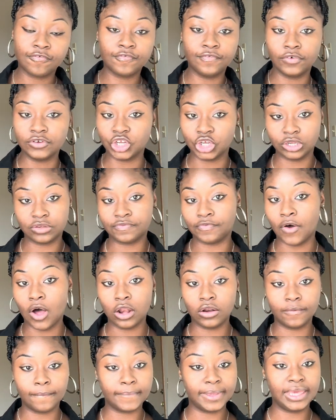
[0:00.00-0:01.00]
Just
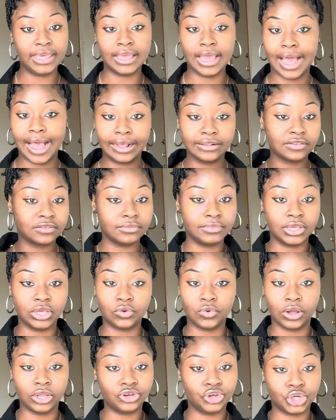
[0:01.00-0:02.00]
follow me, ask me
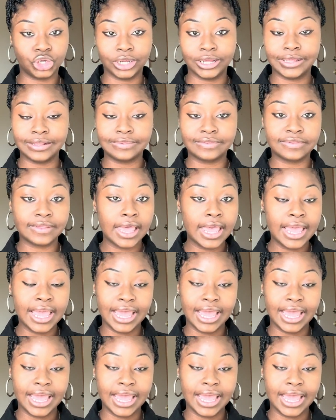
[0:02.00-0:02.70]
questions,